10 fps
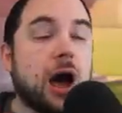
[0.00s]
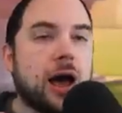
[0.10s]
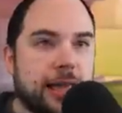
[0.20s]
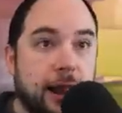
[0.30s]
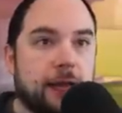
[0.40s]

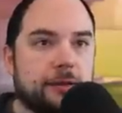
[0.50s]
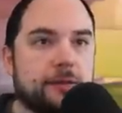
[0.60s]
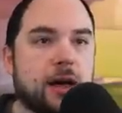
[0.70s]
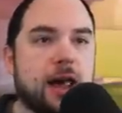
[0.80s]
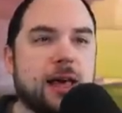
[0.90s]
I get it.
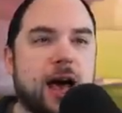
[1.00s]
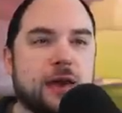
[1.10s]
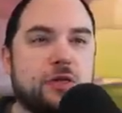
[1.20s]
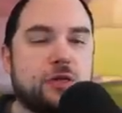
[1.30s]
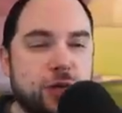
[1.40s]
And I,
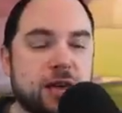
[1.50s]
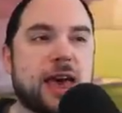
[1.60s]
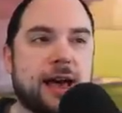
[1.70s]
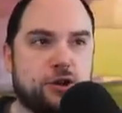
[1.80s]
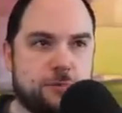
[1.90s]
I think
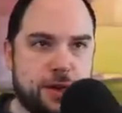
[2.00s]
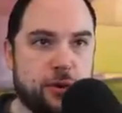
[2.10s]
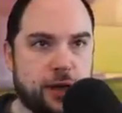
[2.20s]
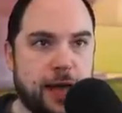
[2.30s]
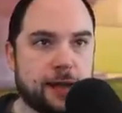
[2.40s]
that could be
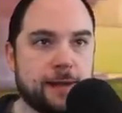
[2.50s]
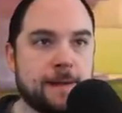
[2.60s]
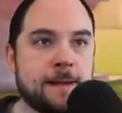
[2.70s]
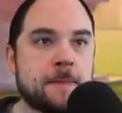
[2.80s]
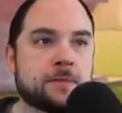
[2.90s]
okay.
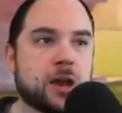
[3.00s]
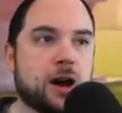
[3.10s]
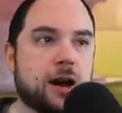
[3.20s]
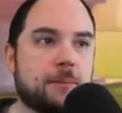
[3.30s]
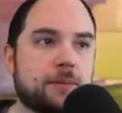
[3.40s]

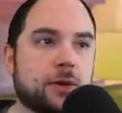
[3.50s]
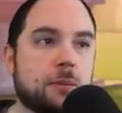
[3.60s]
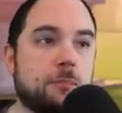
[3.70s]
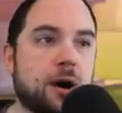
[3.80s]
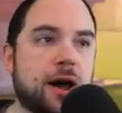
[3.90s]
Um,
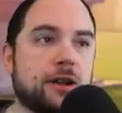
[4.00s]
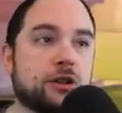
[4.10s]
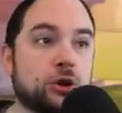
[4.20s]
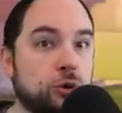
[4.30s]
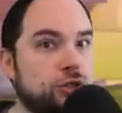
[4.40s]
but
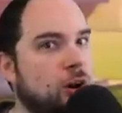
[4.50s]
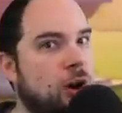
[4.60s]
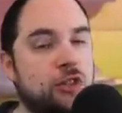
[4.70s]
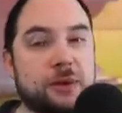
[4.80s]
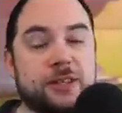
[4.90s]
losing
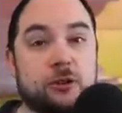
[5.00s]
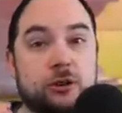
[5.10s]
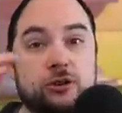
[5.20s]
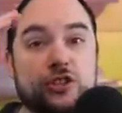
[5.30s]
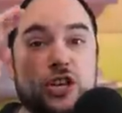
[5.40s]
all the
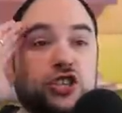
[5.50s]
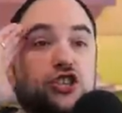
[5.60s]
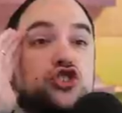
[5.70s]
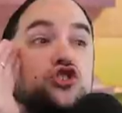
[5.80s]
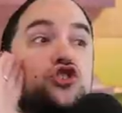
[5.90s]
materials is
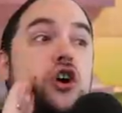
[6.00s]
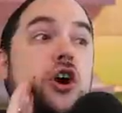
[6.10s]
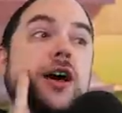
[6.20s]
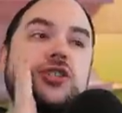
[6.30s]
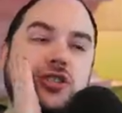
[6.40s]

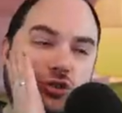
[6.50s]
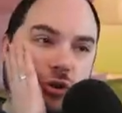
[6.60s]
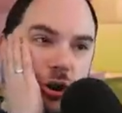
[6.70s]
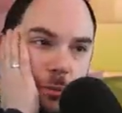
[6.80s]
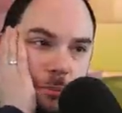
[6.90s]
such a
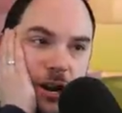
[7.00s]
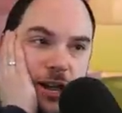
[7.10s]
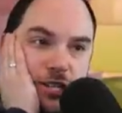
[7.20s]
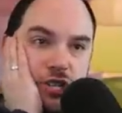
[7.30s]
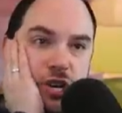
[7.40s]
strong
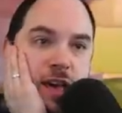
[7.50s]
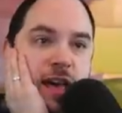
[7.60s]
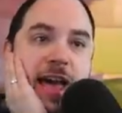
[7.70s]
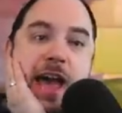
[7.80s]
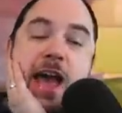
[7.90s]
punish.
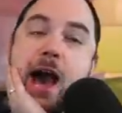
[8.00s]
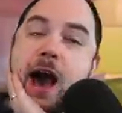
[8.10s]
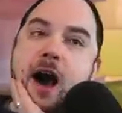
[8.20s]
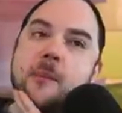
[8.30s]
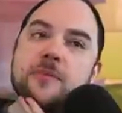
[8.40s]

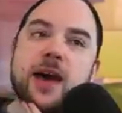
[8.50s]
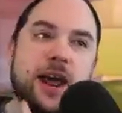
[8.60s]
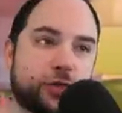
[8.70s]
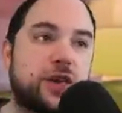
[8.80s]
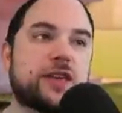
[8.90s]
Um, and
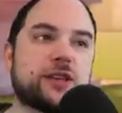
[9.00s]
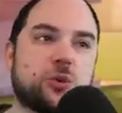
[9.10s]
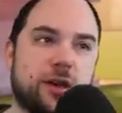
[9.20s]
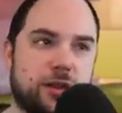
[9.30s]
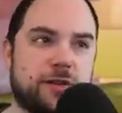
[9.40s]
I think that's
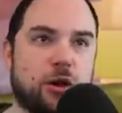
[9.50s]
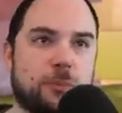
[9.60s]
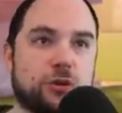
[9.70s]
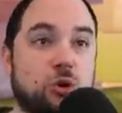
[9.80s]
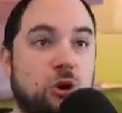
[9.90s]
why the
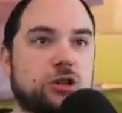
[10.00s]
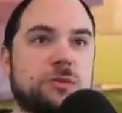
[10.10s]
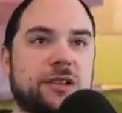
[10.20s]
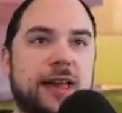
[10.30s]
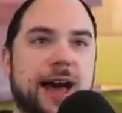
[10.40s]
developers
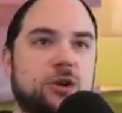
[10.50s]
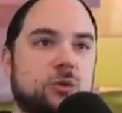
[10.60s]
ultimately had